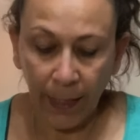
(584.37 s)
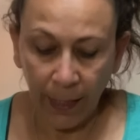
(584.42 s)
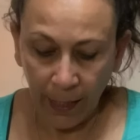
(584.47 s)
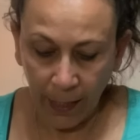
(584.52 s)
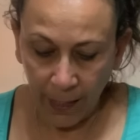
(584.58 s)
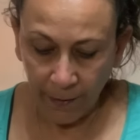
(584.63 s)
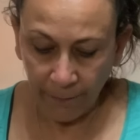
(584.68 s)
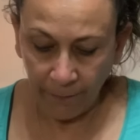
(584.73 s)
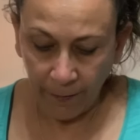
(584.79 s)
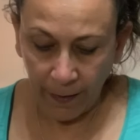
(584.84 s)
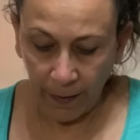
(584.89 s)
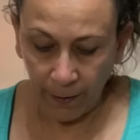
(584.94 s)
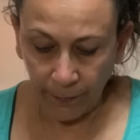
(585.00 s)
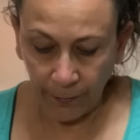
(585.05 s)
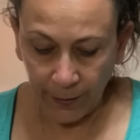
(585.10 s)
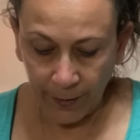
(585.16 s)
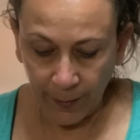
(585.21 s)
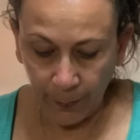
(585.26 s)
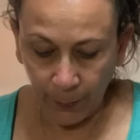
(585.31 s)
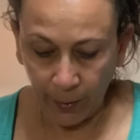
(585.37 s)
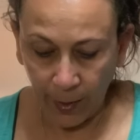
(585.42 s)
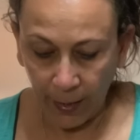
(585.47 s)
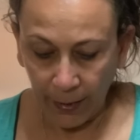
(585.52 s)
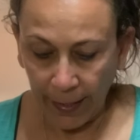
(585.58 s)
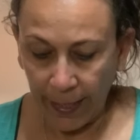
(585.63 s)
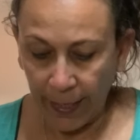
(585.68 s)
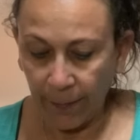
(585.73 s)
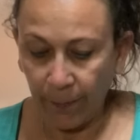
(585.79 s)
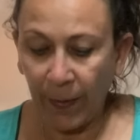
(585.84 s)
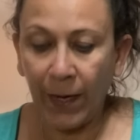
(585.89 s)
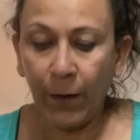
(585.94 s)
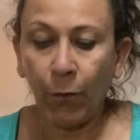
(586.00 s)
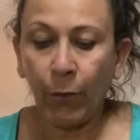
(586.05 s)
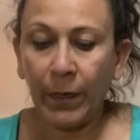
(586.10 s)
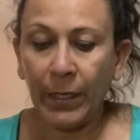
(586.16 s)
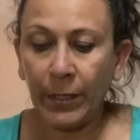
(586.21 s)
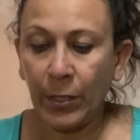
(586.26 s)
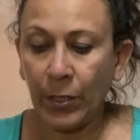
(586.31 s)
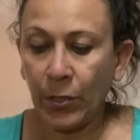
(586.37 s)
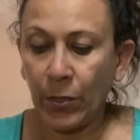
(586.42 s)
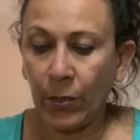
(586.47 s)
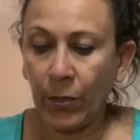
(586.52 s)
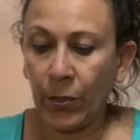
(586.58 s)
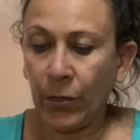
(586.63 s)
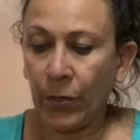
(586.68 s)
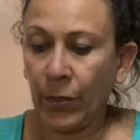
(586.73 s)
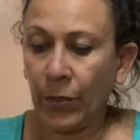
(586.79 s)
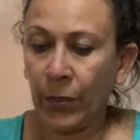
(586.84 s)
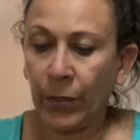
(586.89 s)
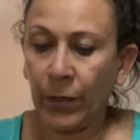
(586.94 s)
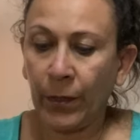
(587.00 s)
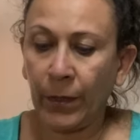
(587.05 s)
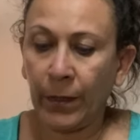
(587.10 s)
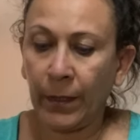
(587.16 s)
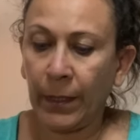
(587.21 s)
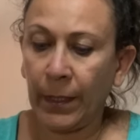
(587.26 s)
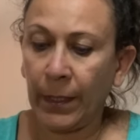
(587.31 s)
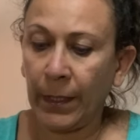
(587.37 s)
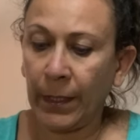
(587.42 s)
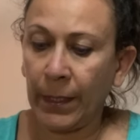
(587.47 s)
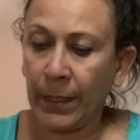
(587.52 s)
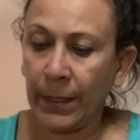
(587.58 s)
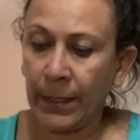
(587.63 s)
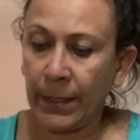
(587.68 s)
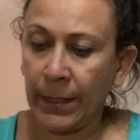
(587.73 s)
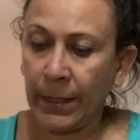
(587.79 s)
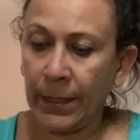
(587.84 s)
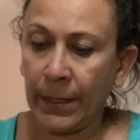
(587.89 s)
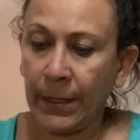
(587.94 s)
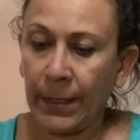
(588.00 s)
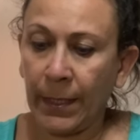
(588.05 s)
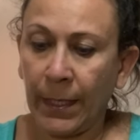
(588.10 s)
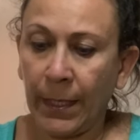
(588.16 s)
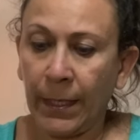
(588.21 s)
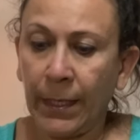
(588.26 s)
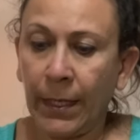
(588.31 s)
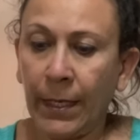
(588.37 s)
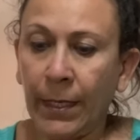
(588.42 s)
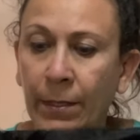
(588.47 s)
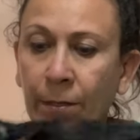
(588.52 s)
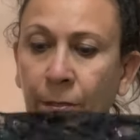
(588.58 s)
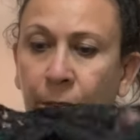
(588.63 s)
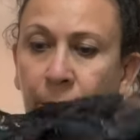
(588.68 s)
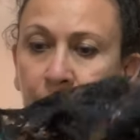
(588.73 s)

I found this bralette by Windsor. It is an extra